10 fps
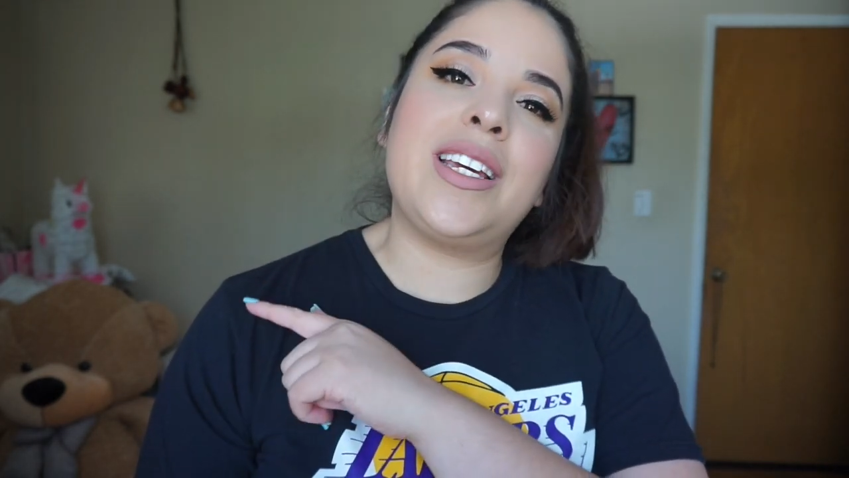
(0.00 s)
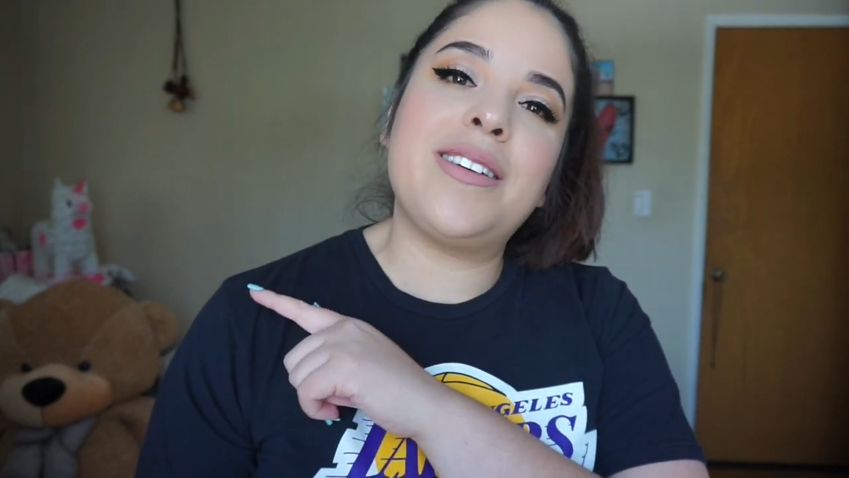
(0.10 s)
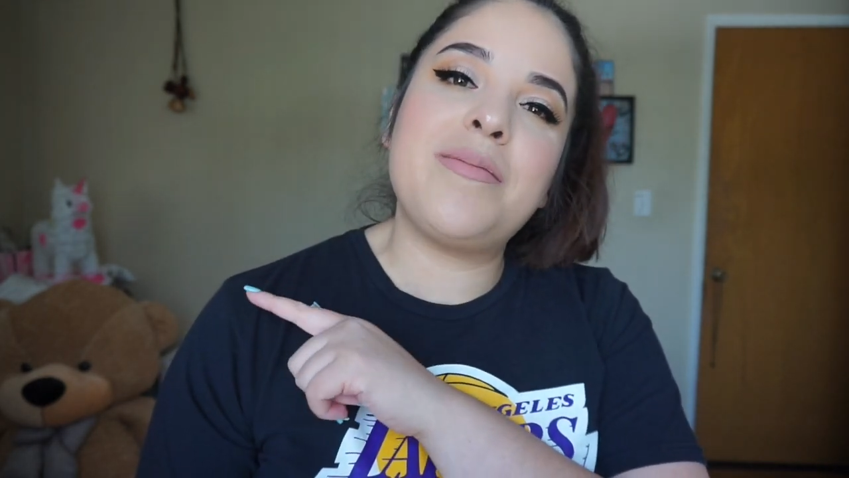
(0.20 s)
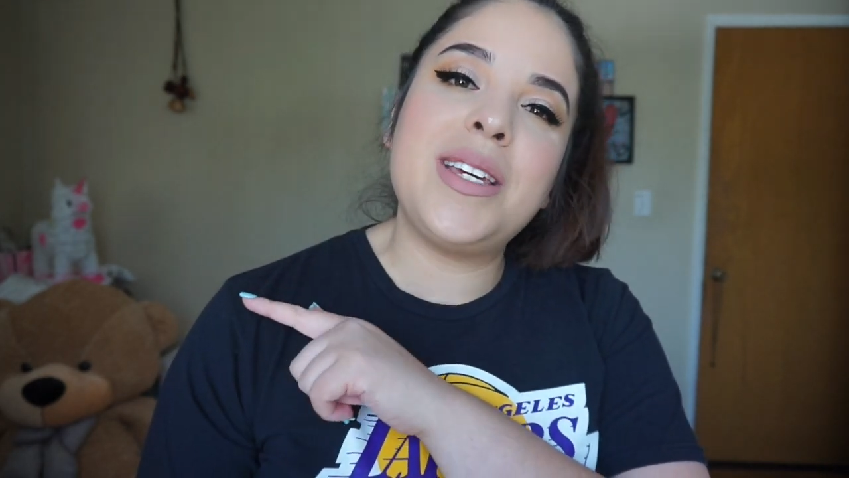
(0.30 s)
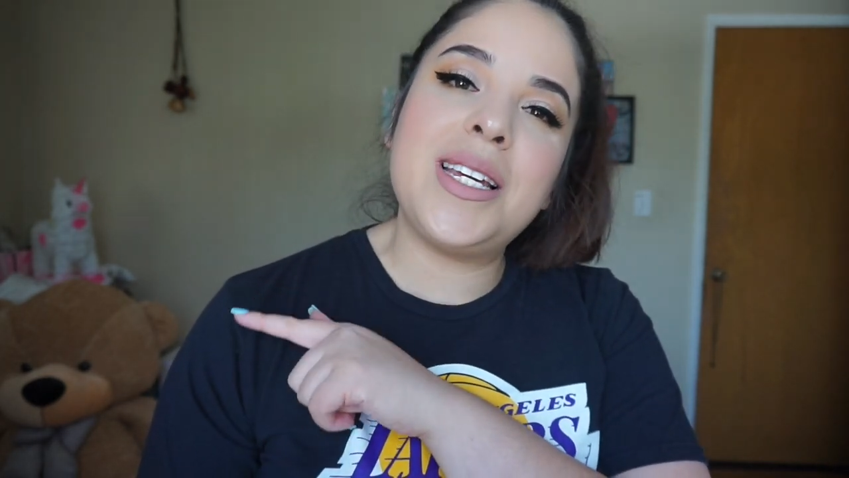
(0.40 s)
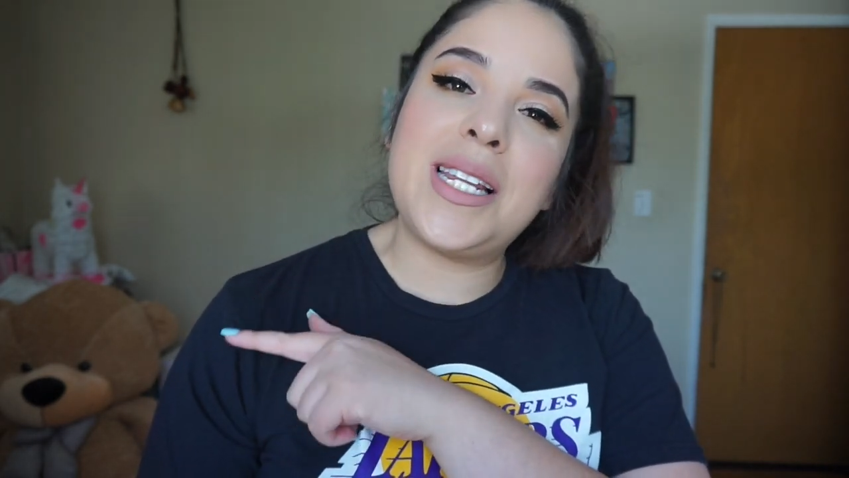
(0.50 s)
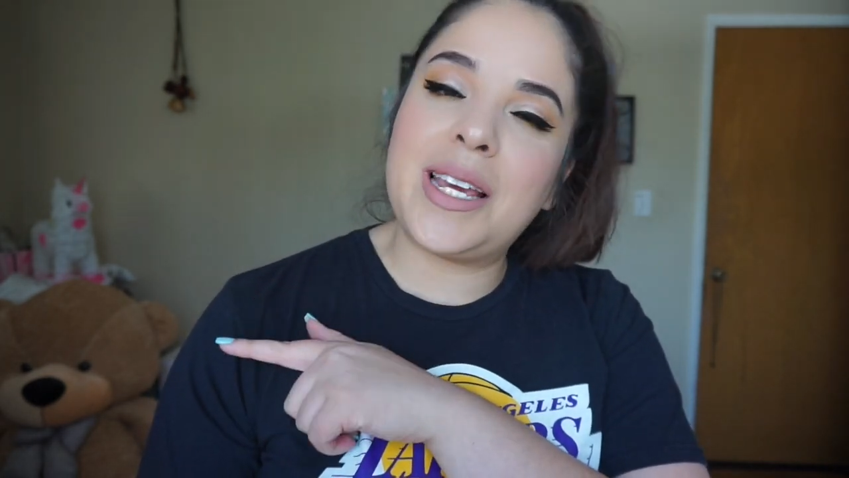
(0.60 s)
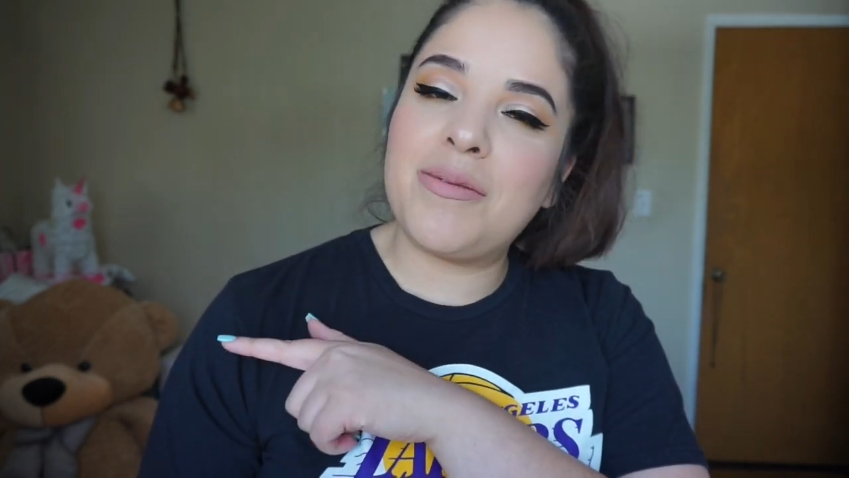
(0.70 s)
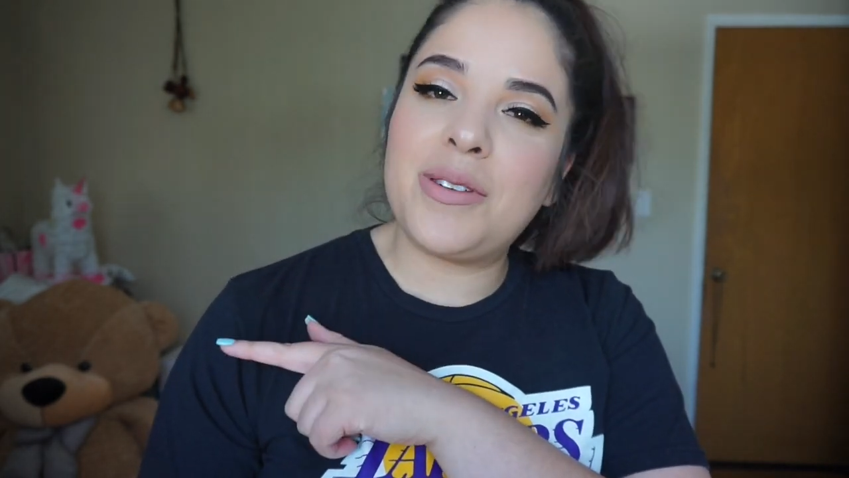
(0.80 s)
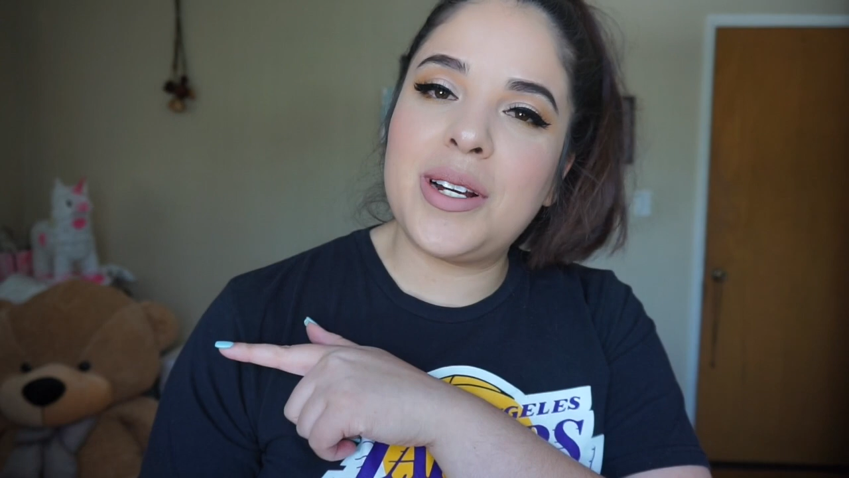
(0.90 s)
give me a
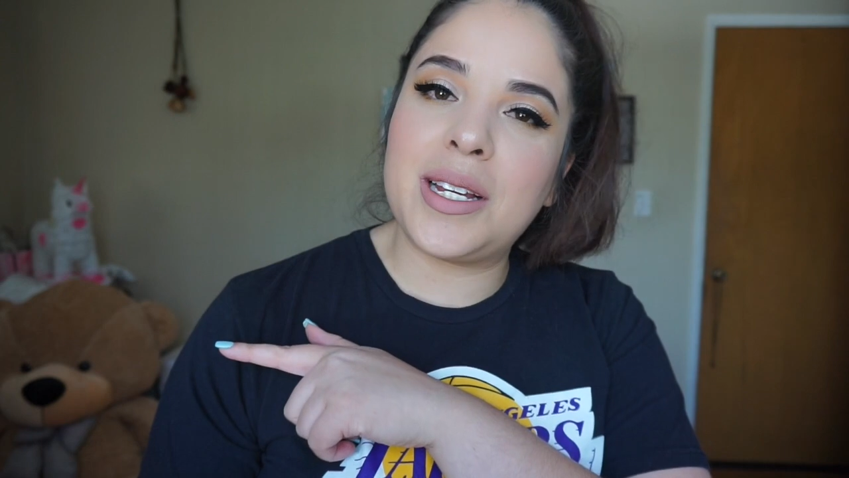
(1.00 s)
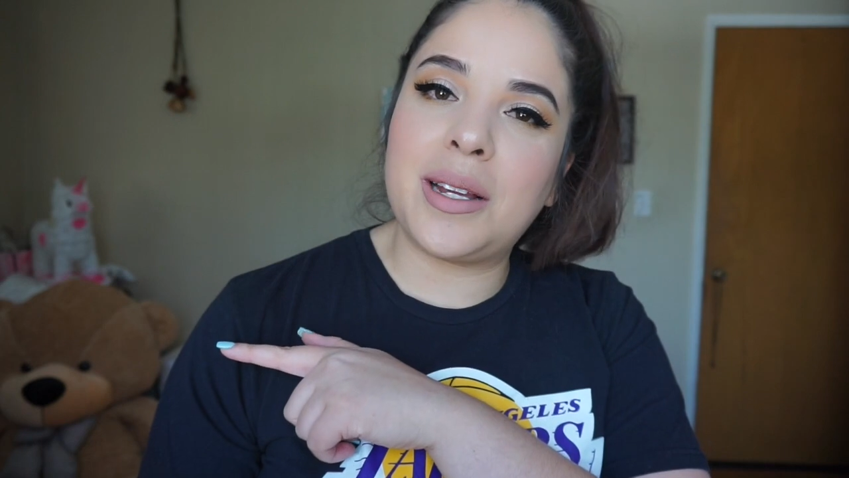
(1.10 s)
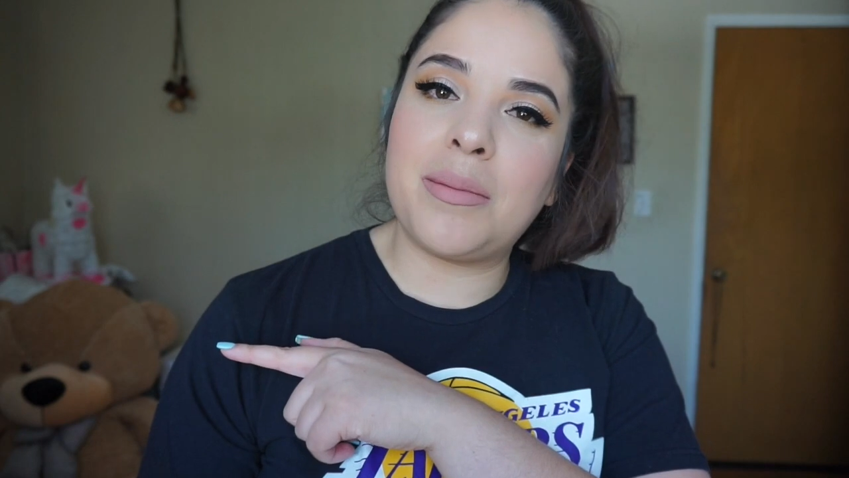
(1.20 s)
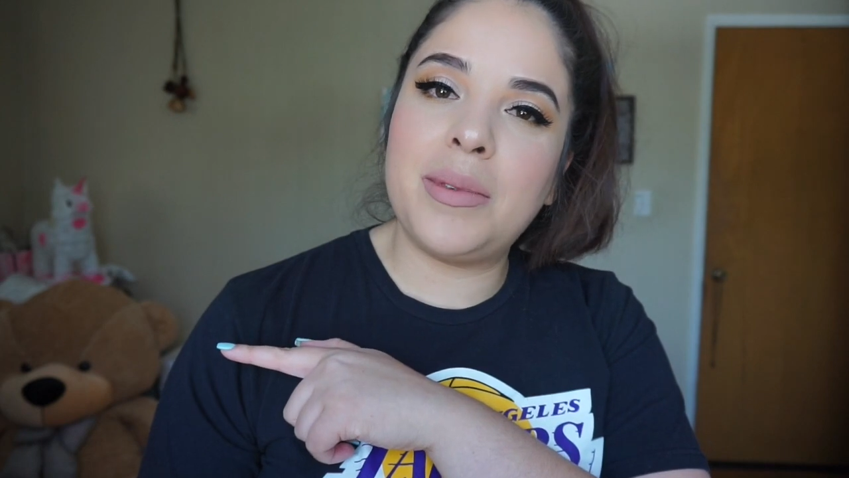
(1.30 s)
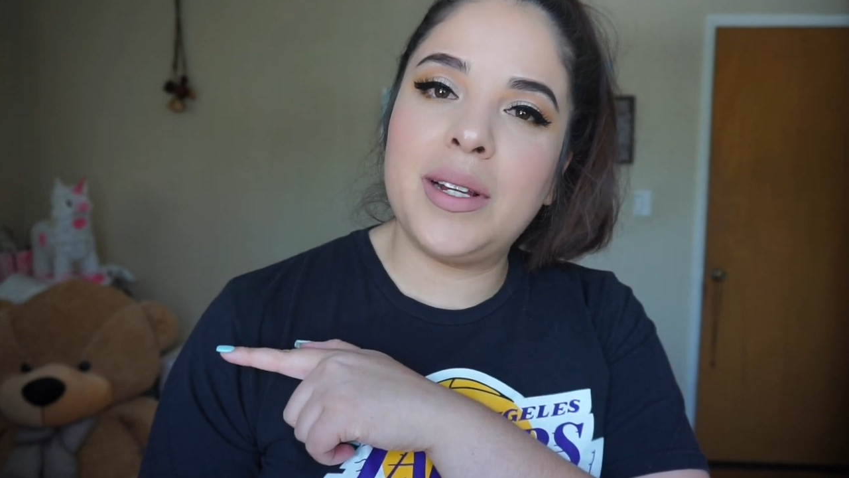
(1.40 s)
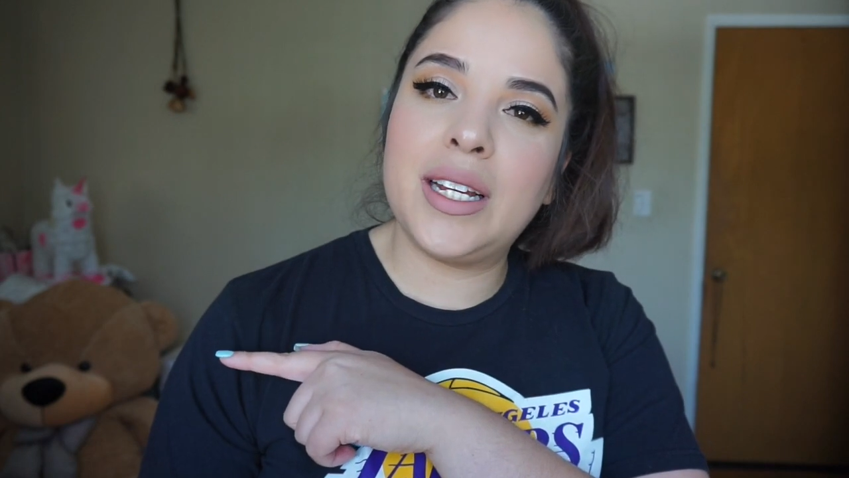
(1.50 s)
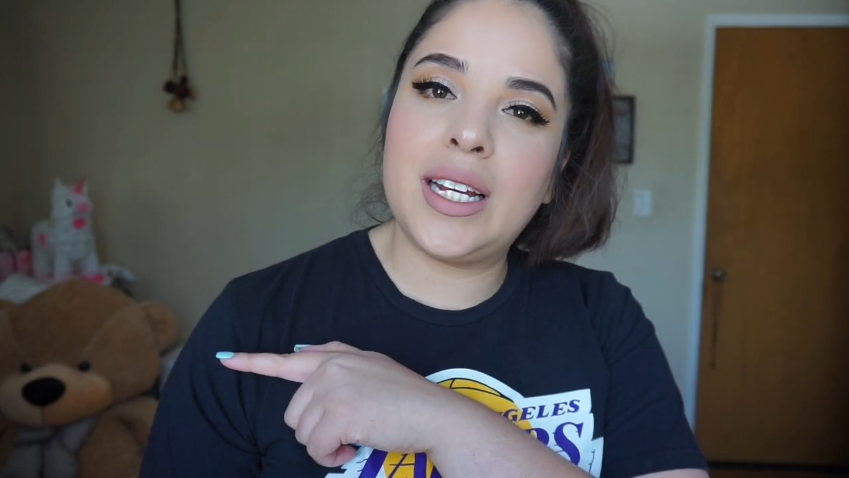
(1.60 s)
name for him.